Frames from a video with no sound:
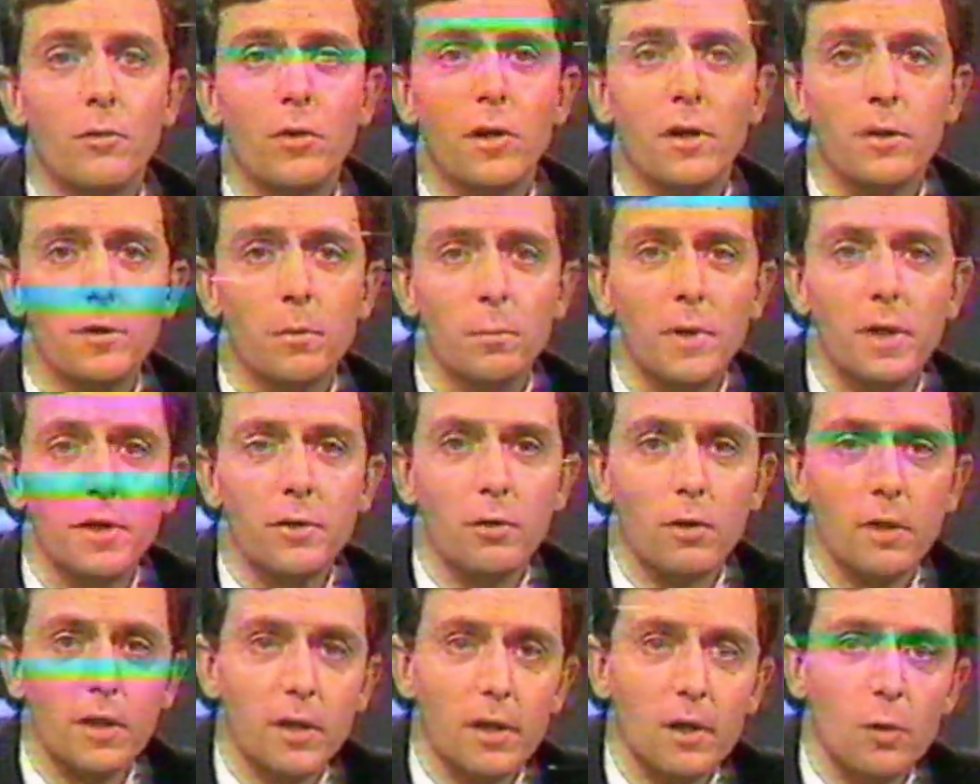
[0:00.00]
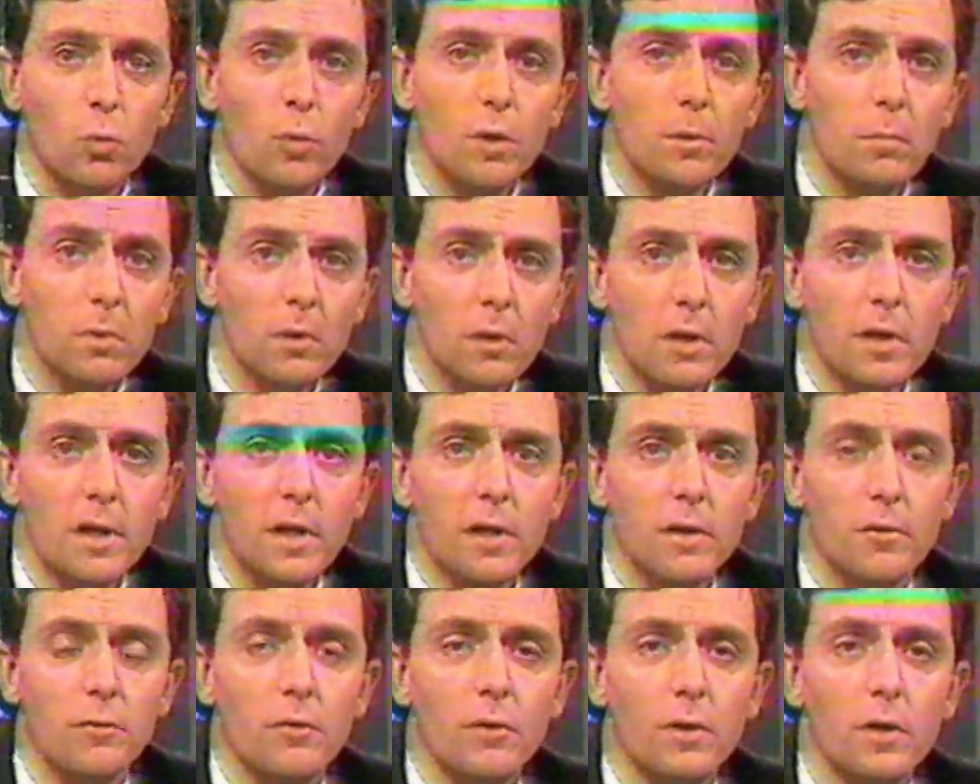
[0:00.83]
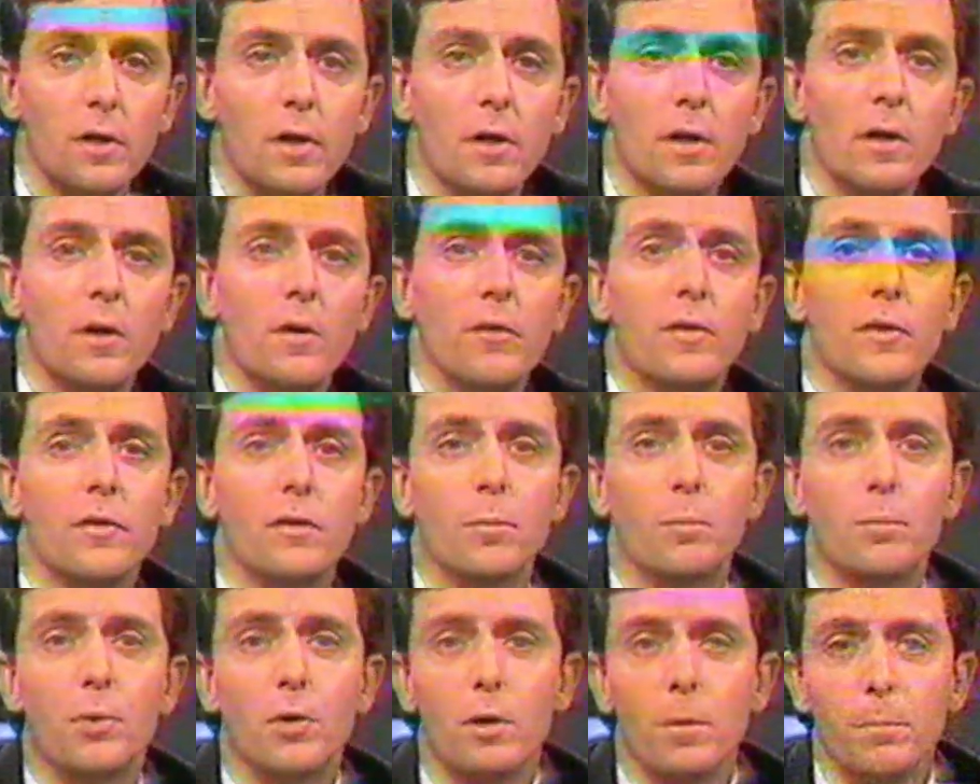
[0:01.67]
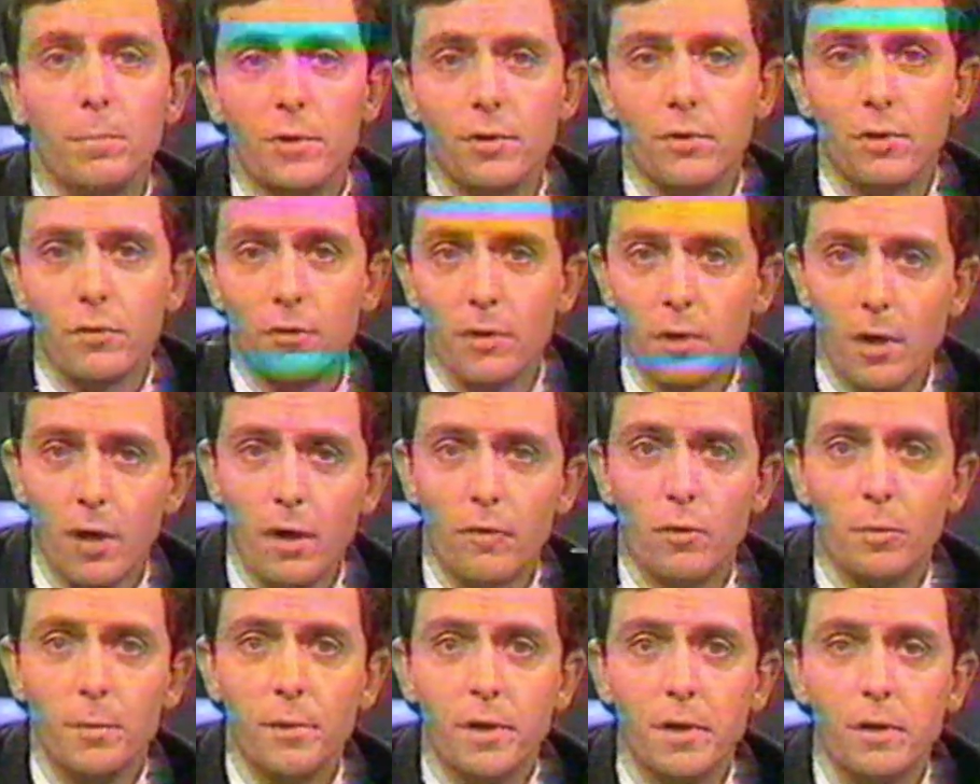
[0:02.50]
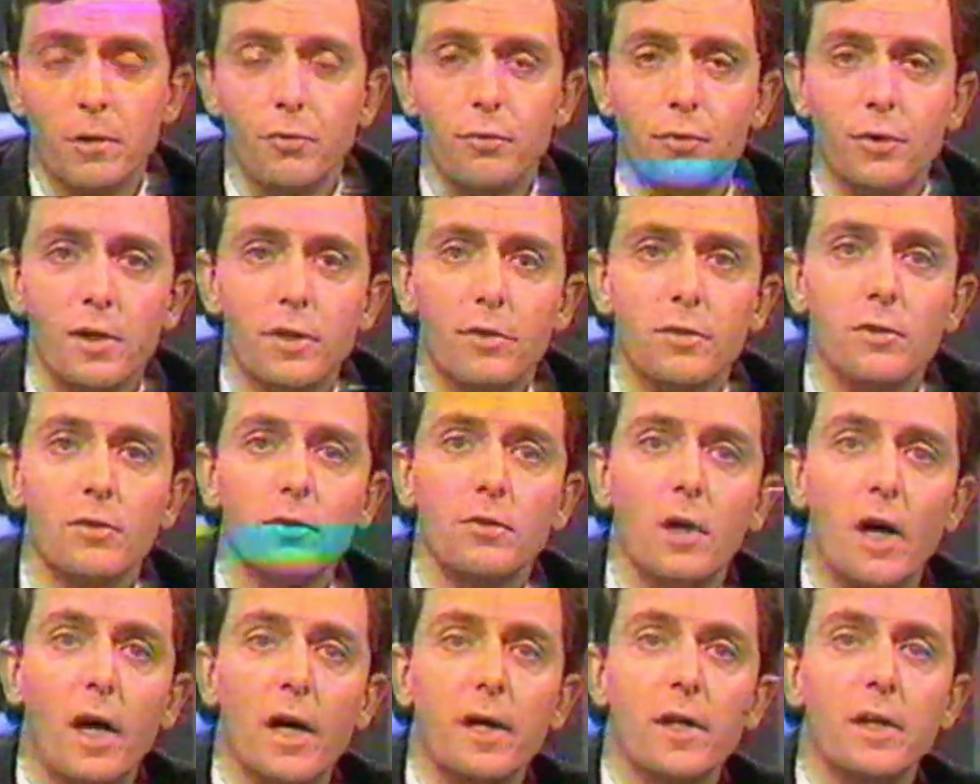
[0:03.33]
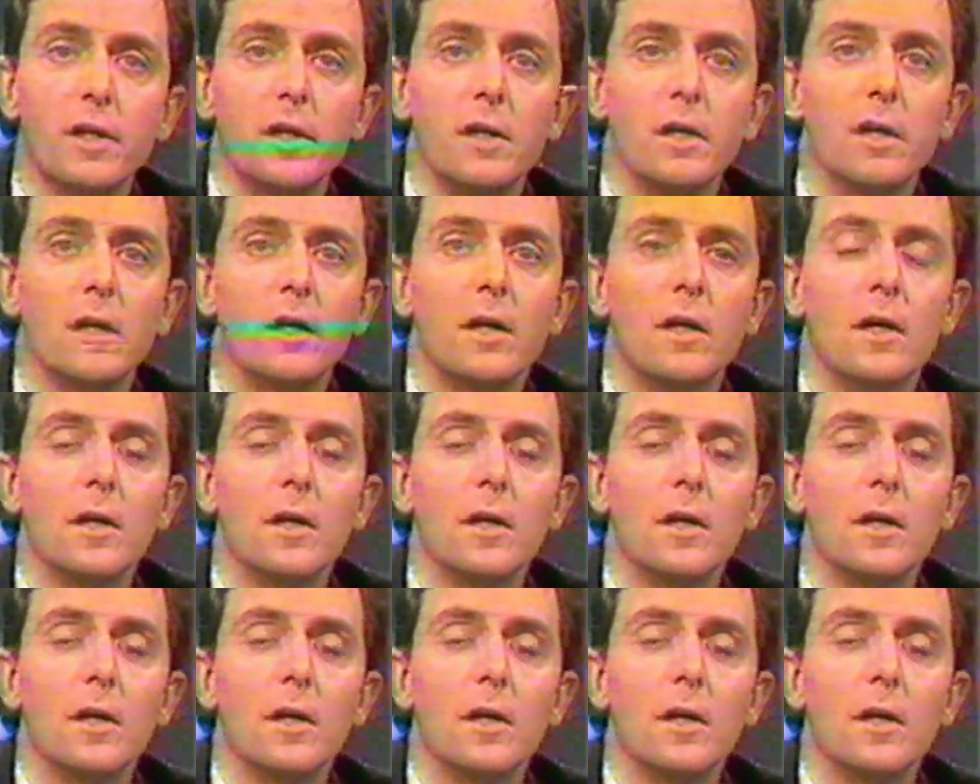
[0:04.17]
Fundamentally, we believe that the purpose of a government in a free society